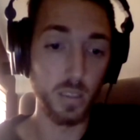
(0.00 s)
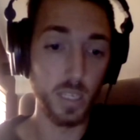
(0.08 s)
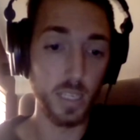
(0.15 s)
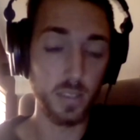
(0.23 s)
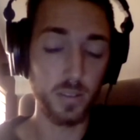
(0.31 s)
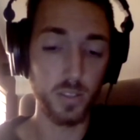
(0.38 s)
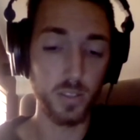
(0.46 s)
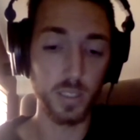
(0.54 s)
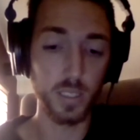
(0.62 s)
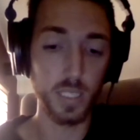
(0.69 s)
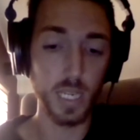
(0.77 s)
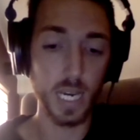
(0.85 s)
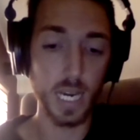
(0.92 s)
It's
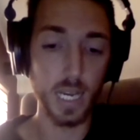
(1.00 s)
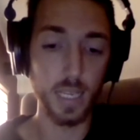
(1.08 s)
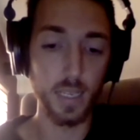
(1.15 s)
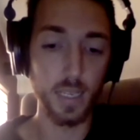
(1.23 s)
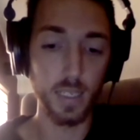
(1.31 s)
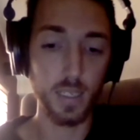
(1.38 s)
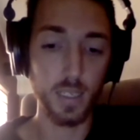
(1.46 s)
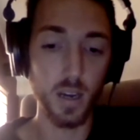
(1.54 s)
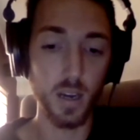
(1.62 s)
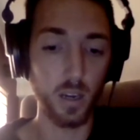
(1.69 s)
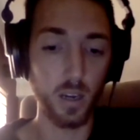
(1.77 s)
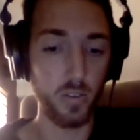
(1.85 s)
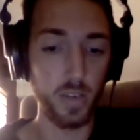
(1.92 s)
just not
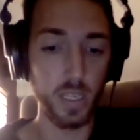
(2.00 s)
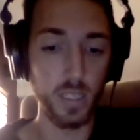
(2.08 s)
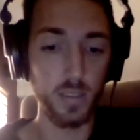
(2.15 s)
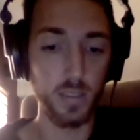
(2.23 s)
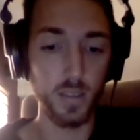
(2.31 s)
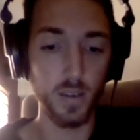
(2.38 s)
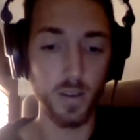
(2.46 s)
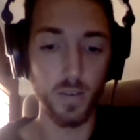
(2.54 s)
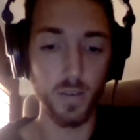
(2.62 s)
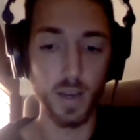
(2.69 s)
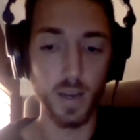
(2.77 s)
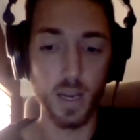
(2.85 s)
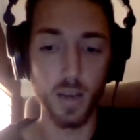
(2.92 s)
concrete. So
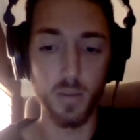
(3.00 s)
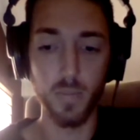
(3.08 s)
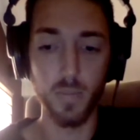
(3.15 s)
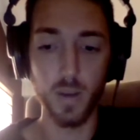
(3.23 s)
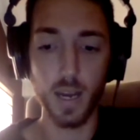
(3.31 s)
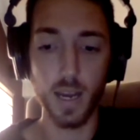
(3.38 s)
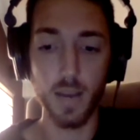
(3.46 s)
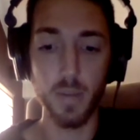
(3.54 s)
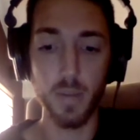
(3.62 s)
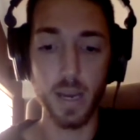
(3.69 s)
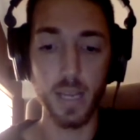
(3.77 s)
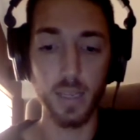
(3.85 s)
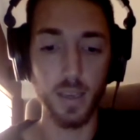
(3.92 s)
I
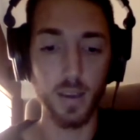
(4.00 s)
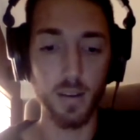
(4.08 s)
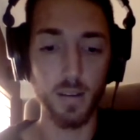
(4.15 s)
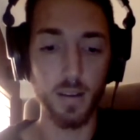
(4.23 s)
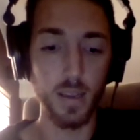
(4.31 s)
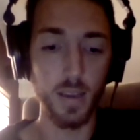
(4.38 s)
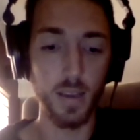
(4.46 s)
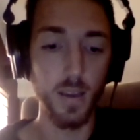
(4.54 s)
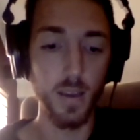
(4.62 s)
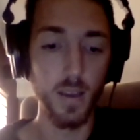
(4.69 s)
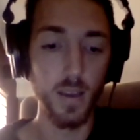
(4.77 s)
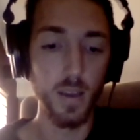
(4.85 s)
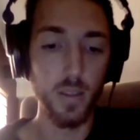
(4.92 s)
might get on
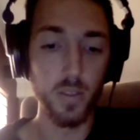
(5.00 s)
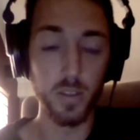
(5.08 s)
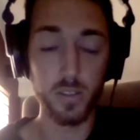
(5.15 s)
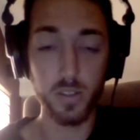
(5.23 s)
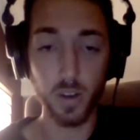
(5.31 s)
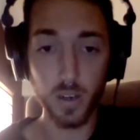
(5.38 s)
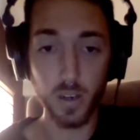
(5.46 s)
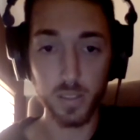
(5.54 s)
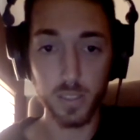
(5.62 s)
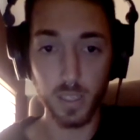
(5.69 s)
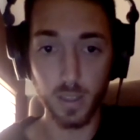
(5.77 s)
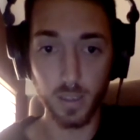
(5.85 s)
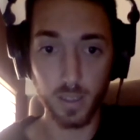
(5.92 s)
the charts
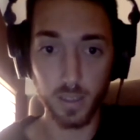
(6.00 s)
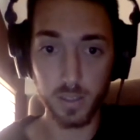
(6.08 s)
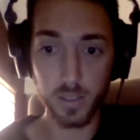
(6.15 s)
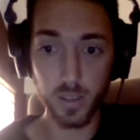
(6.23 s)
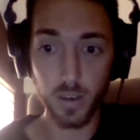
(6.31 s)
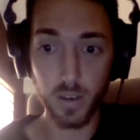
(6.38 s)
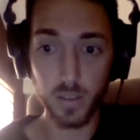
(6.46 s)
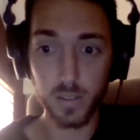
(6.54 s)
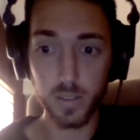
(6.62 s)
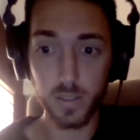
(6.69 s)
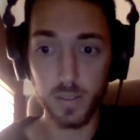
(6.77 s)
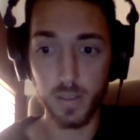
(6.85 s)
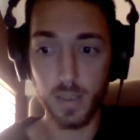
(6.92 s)
and look at the charts.